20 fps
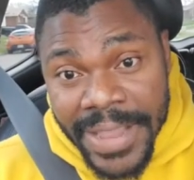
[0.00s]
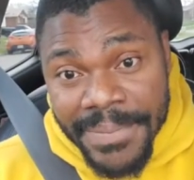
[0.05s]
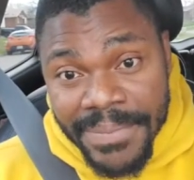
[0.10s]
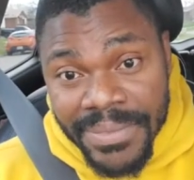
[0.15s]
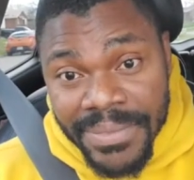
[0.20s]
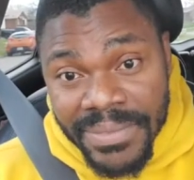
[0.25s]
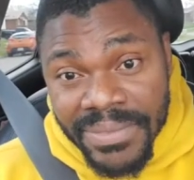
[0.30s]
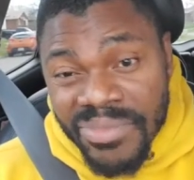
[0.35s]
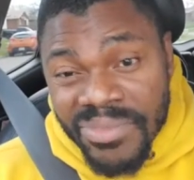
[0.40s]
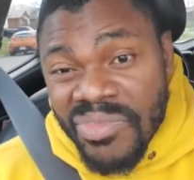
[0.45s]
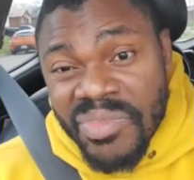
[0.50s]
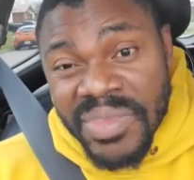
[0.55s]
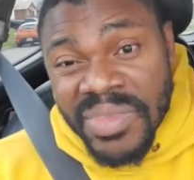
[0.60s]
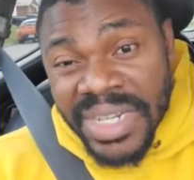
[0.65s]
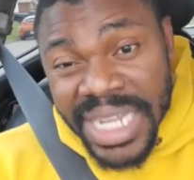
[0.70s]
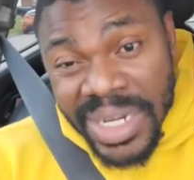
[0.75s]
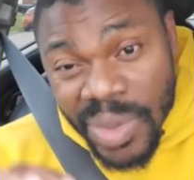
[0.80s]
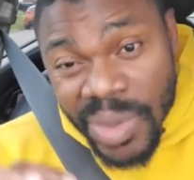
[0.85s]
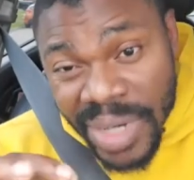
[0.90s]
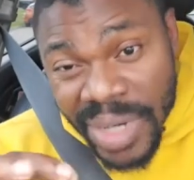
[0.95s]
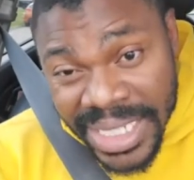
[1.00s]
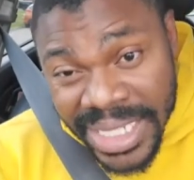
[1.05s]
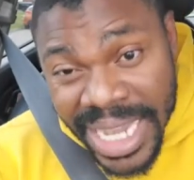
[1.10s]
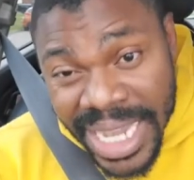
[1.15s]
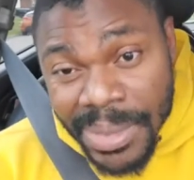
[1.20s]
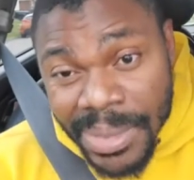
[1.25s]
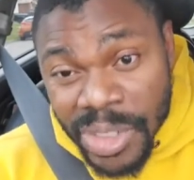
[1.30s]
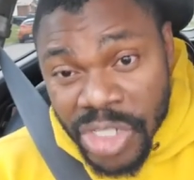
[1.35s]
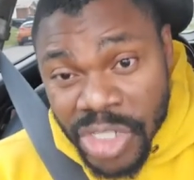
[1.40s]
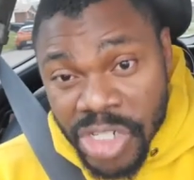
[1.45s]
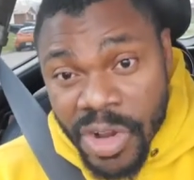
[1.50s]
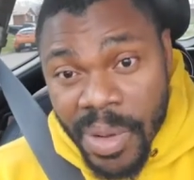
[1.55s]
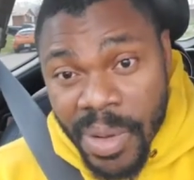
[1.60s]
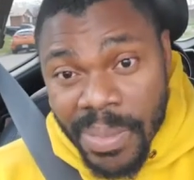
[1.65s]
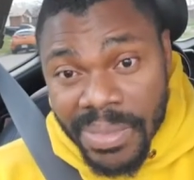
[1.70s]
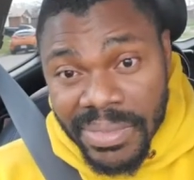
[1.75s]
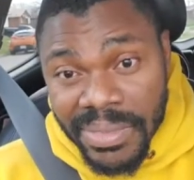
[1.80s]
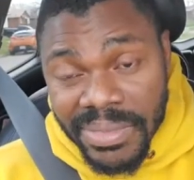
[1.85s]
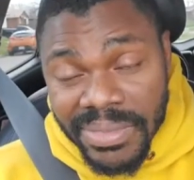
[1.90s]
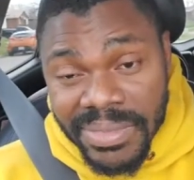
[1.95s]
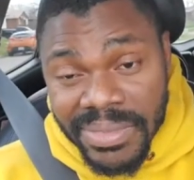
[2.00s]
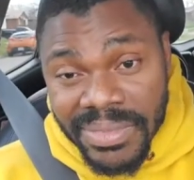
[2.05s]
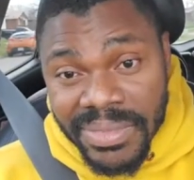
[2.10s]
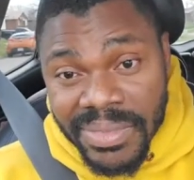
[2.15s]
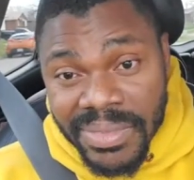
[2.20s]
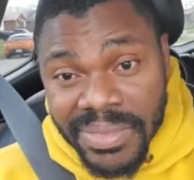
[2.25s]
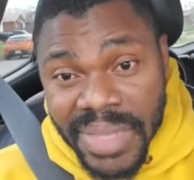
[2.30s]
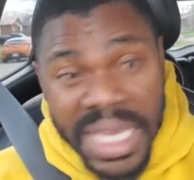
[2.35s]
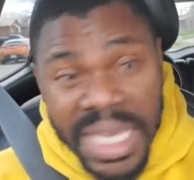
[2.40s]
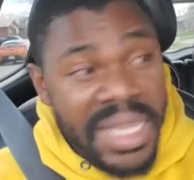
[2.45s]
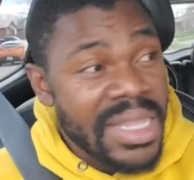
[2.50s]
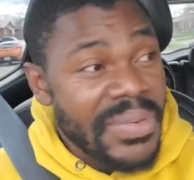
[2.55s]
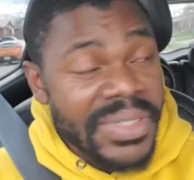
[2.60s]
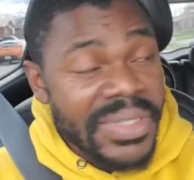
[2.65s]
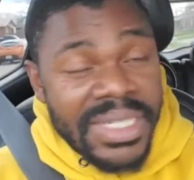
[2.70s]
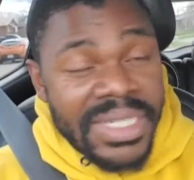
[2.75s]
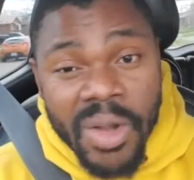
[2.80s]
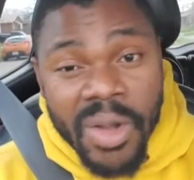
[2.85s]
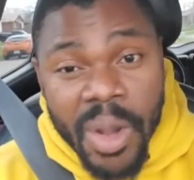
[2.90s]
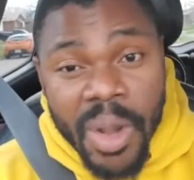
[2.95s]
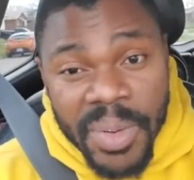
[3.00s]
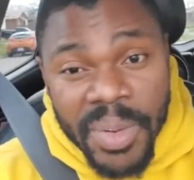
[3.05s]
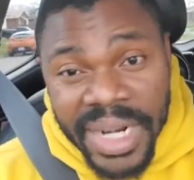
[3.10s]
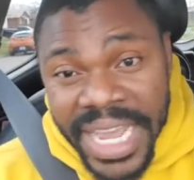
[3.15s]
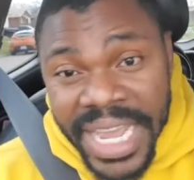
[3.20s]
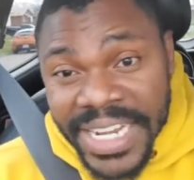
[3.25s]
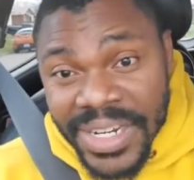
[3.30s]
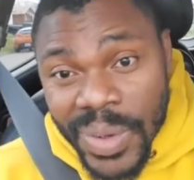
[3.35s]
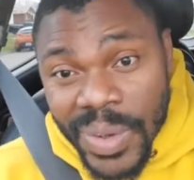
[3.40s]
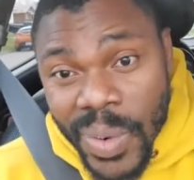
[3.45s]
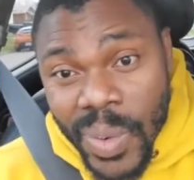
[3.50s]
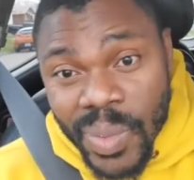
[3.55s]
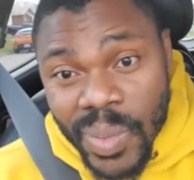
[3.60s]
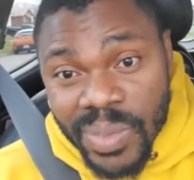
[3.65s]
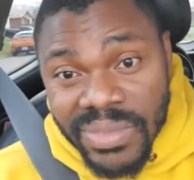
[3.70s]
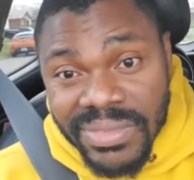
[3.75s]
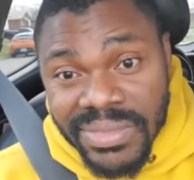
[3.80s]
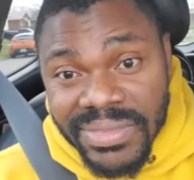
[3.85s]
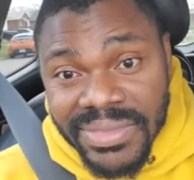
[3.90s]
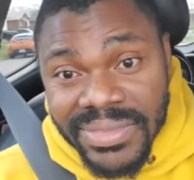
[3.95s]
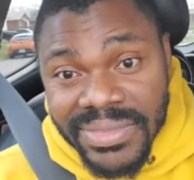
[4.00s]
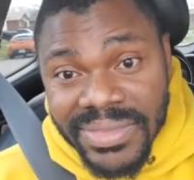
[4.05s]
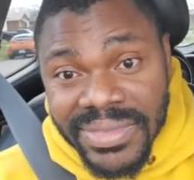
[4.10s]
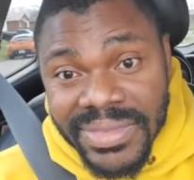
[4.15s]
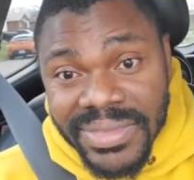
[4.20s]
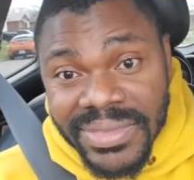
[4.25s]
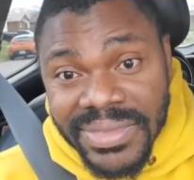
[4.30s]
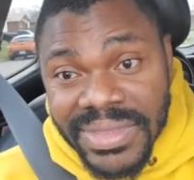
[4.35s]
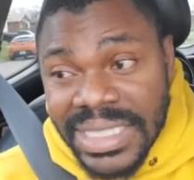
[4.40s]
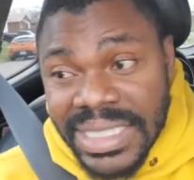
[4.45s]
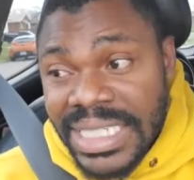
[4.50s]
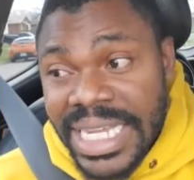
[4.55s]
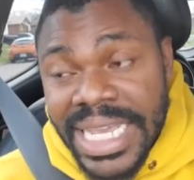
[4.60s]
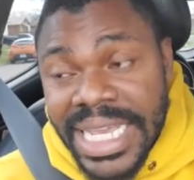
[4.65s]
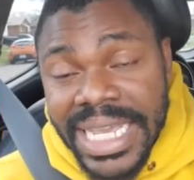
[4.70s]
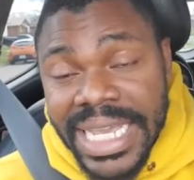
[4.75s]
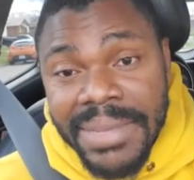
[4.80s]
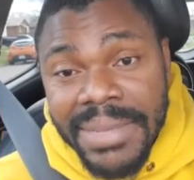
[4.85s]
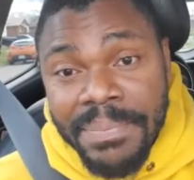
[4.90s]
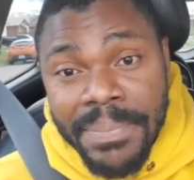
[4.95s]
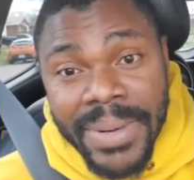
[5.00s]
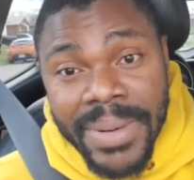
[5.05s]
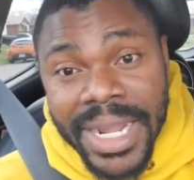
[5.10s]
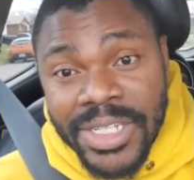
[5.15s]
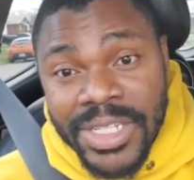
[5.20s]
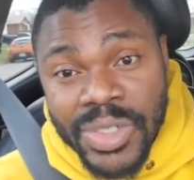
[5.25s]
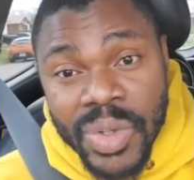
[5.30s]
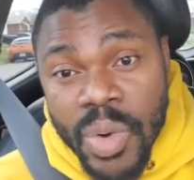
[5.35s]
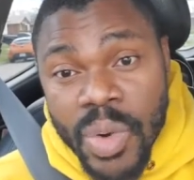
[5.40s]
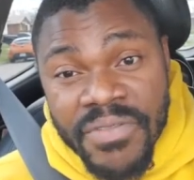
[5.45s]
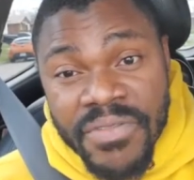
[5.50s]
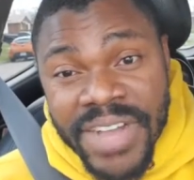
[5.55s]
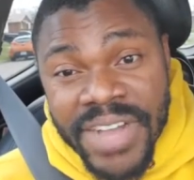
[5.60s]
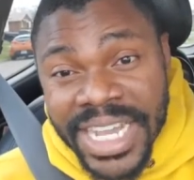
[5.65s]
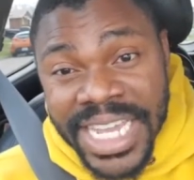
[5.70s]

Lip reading: There are people who go on vacation all the time. They know the time to shop. There is a couple I know.